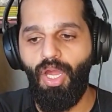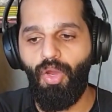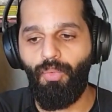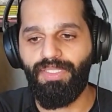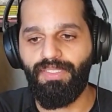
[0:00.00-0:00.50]

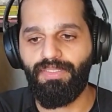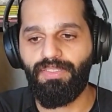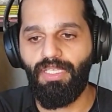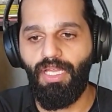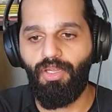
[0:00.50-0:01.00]
what
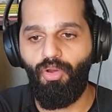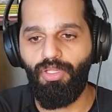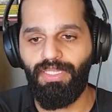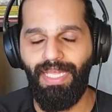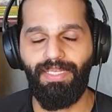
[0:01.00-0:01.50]
is
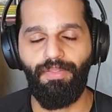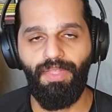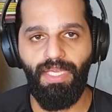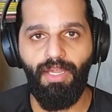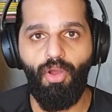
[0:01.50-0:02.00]
called like
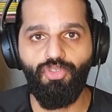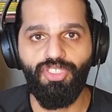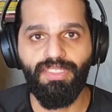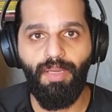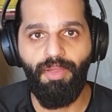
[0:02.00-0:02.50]
the
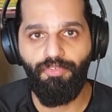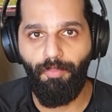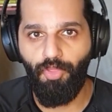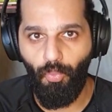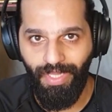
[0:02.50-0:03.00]
erosions coming from
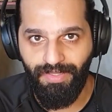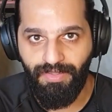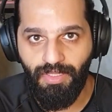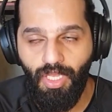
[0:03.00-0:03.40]
the wind.